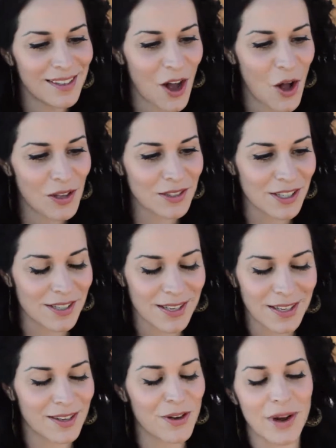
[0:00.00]
all just
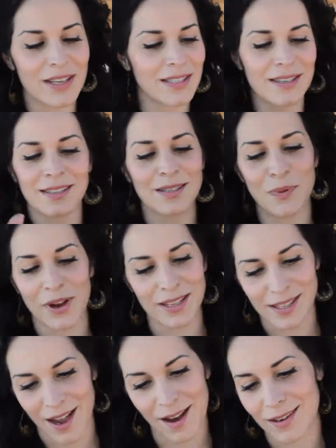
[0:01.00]
craziness
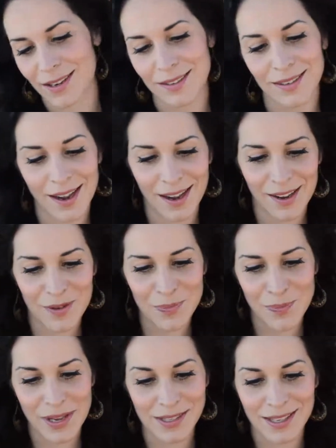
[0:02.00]
breaks out, and
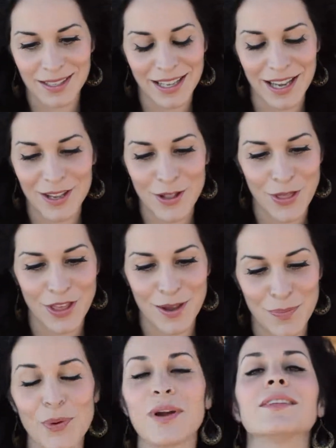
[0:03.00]
basically the
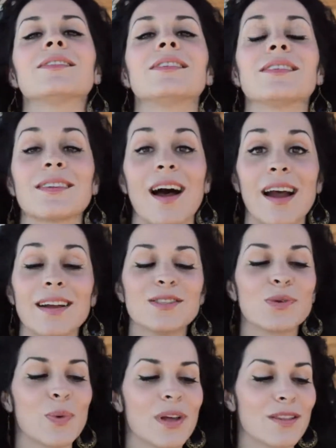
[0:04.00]
prince
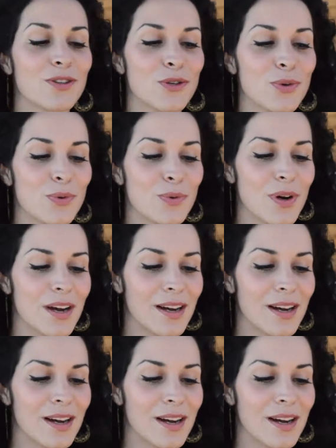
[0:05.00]
decides with 2